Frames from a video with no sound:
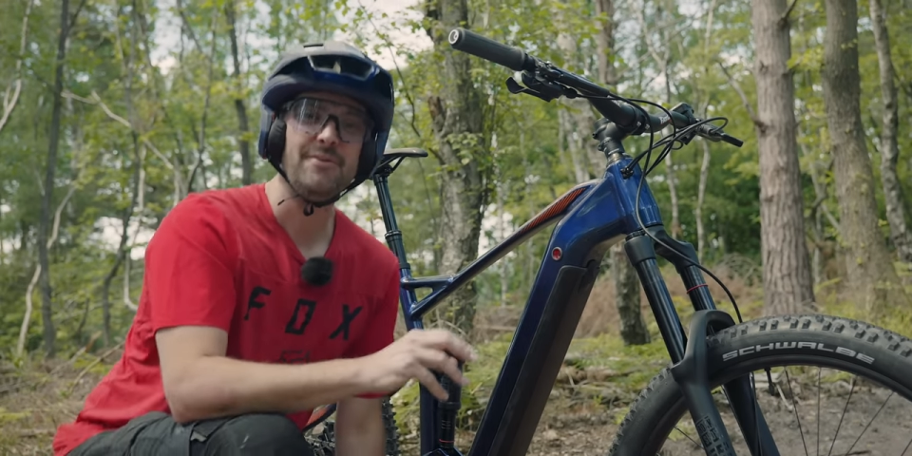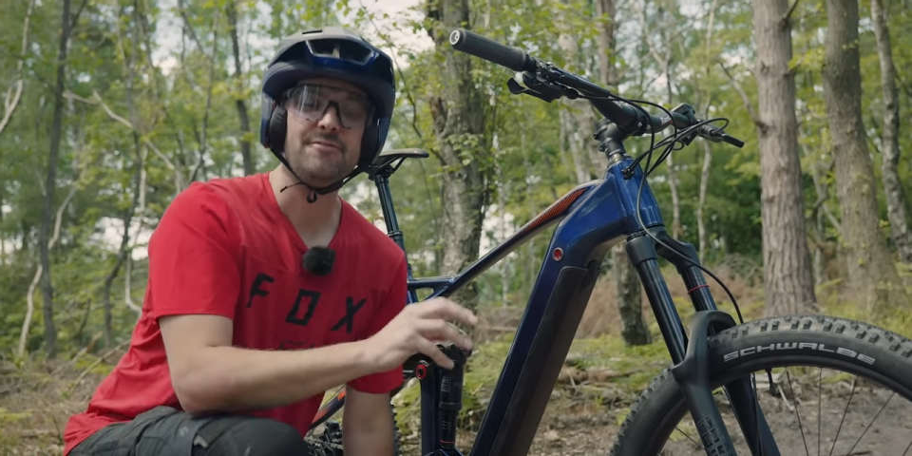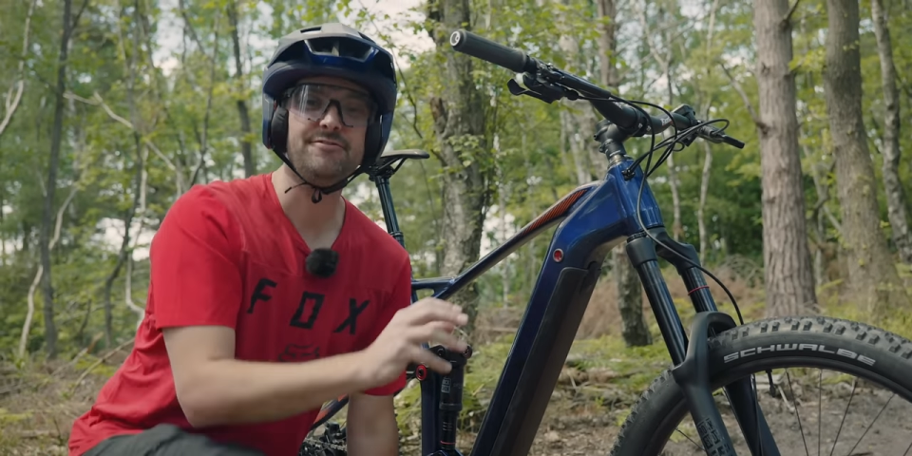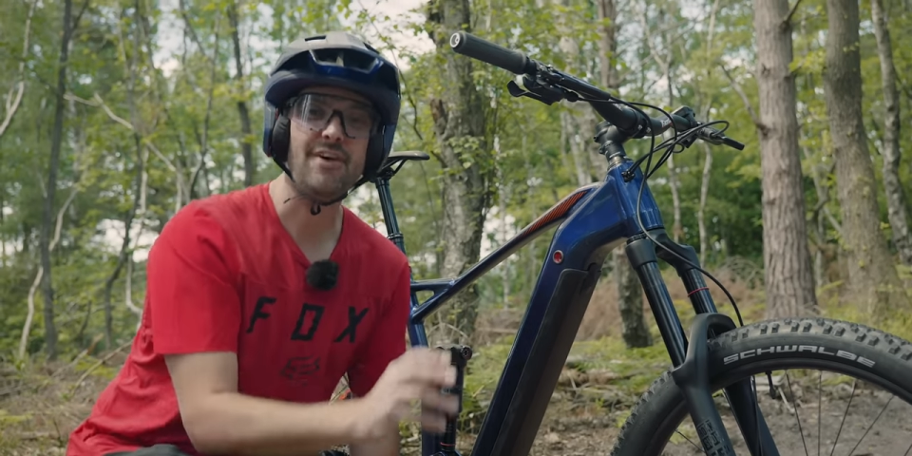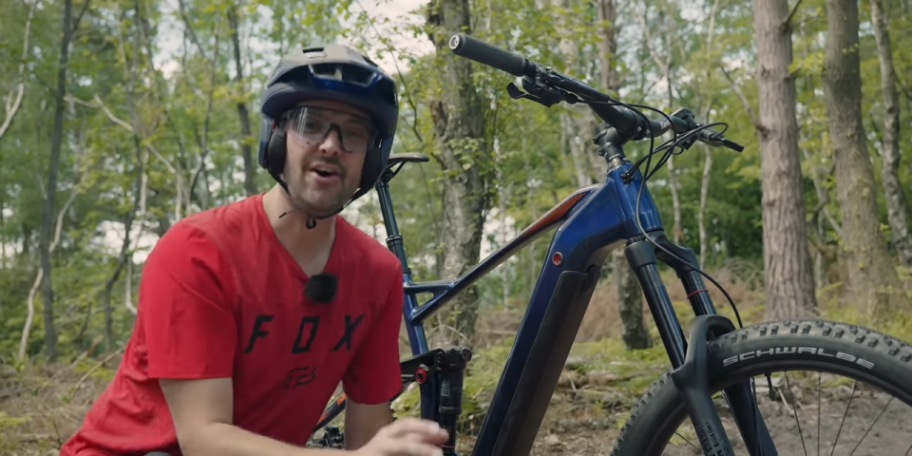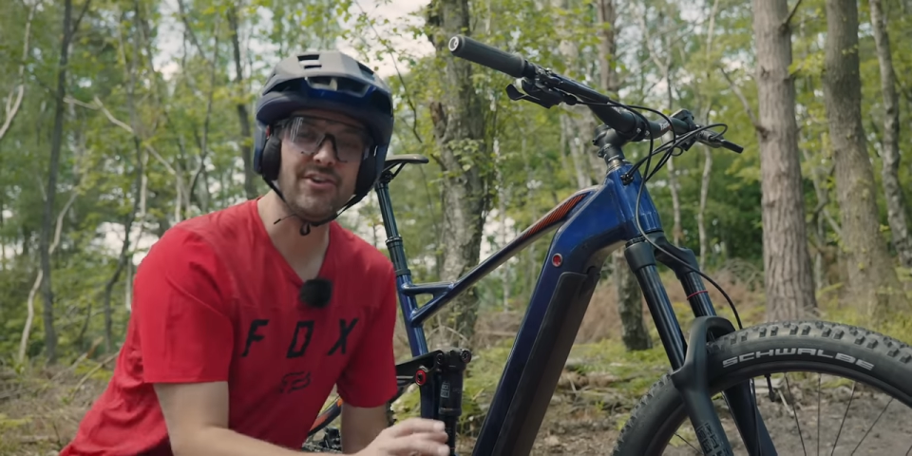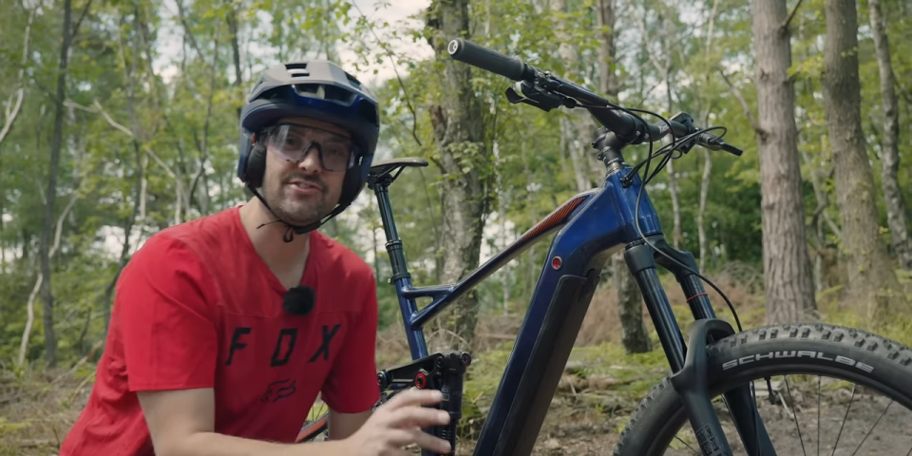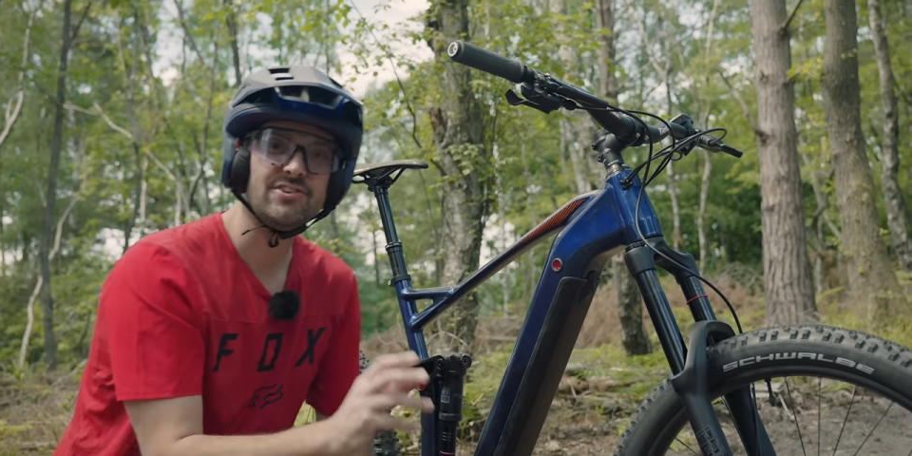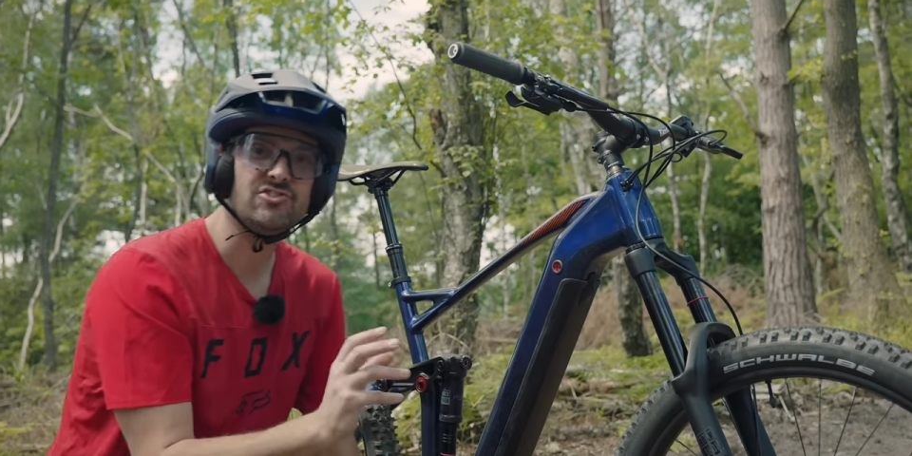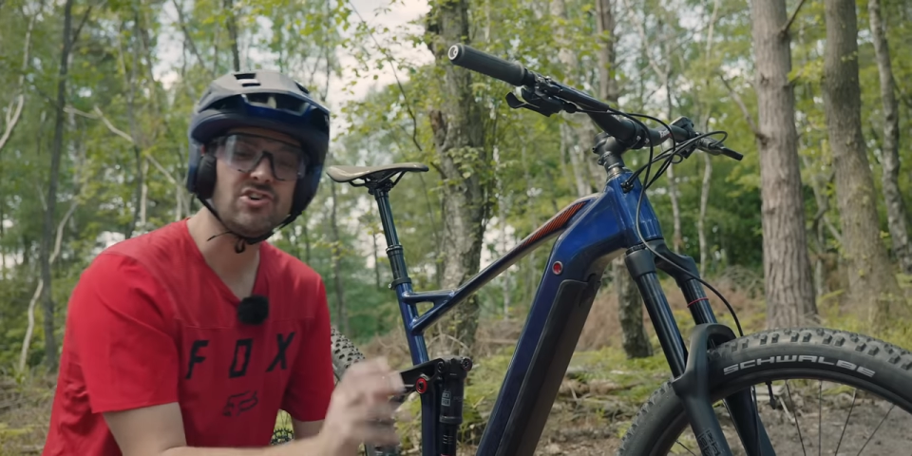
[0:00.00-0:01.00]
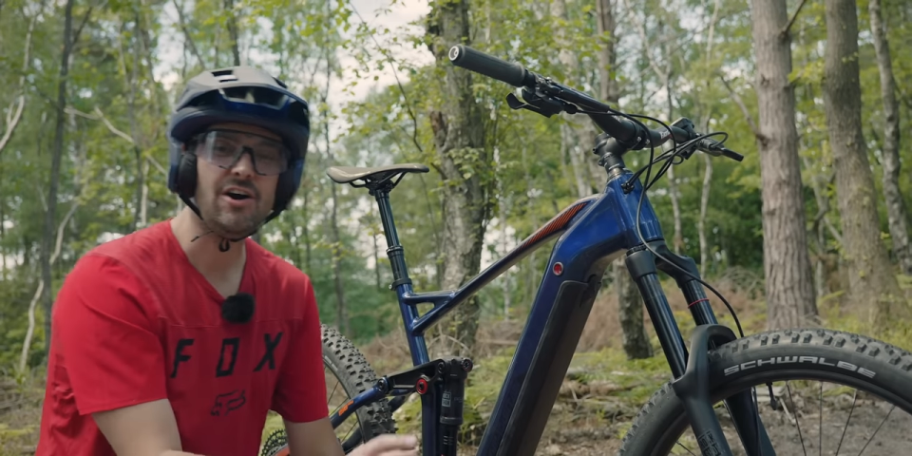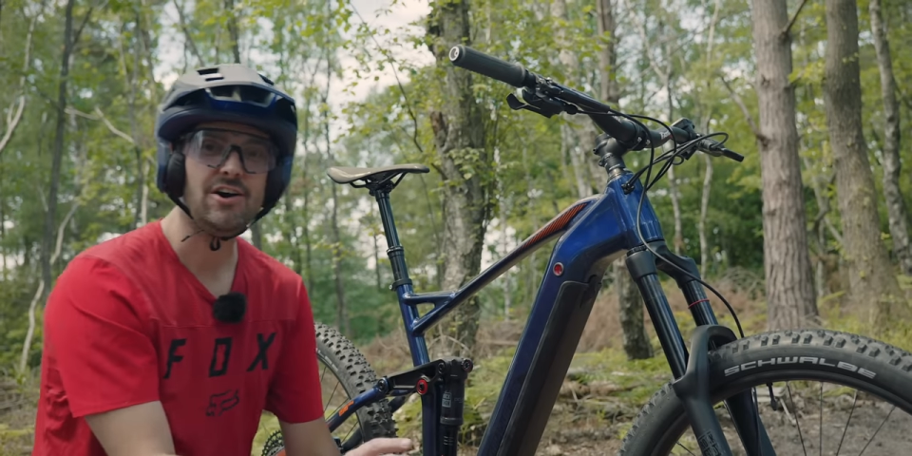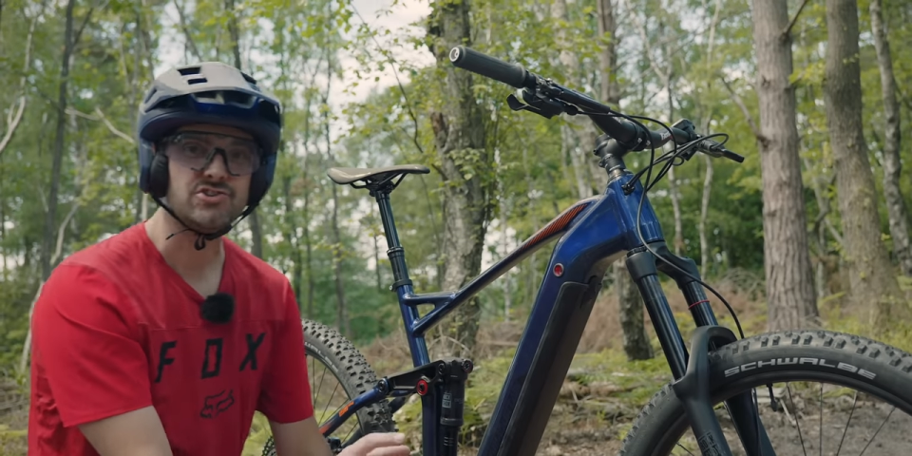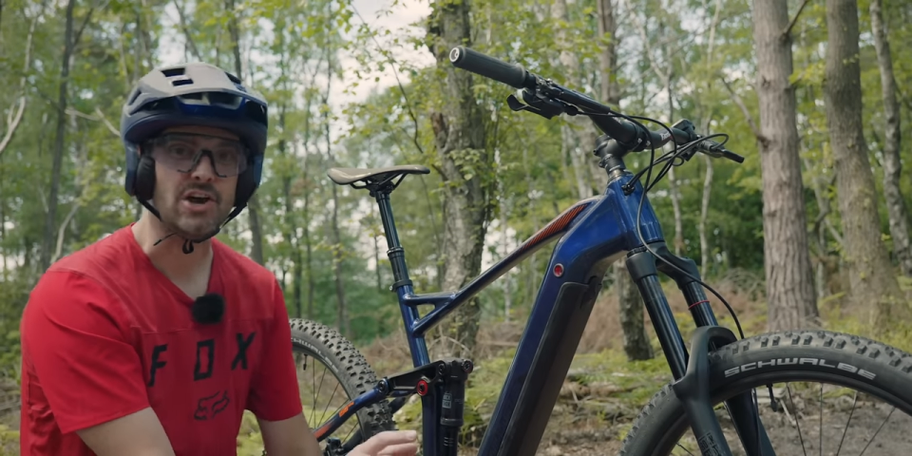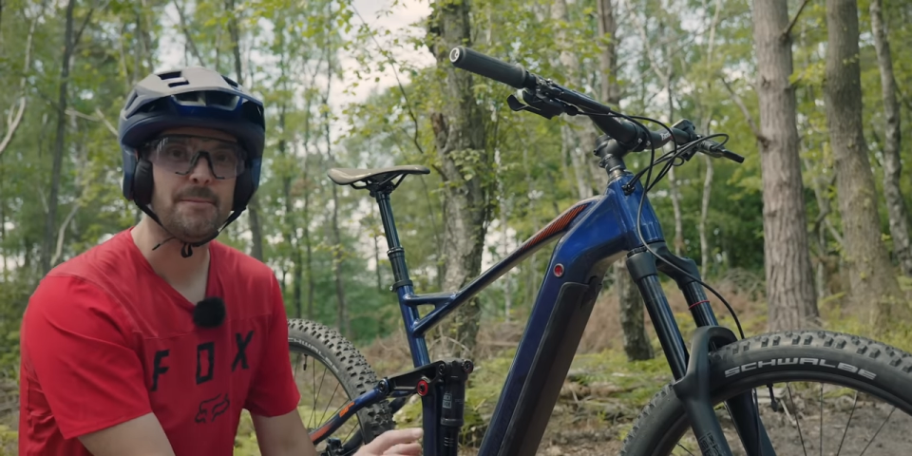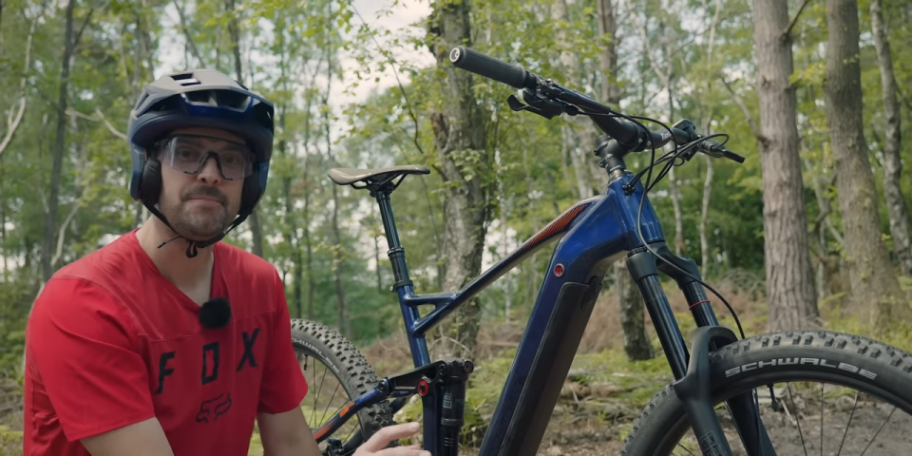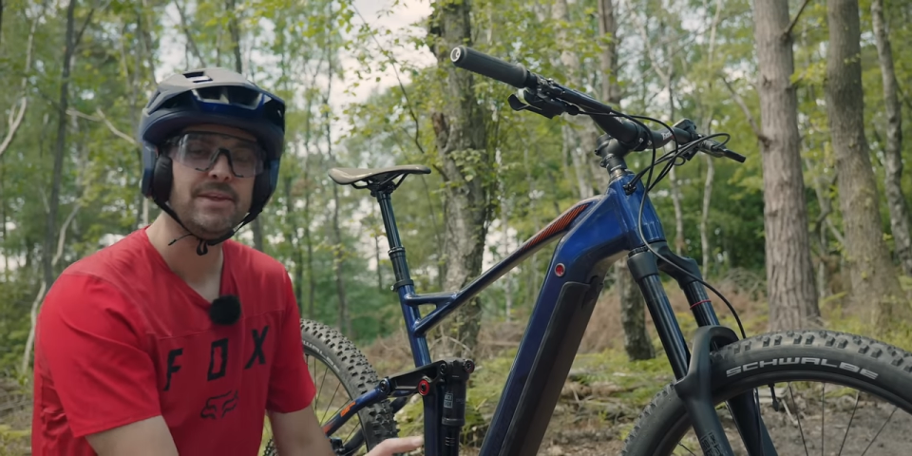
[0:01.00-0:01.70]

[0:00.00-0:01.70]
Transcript: fast charger.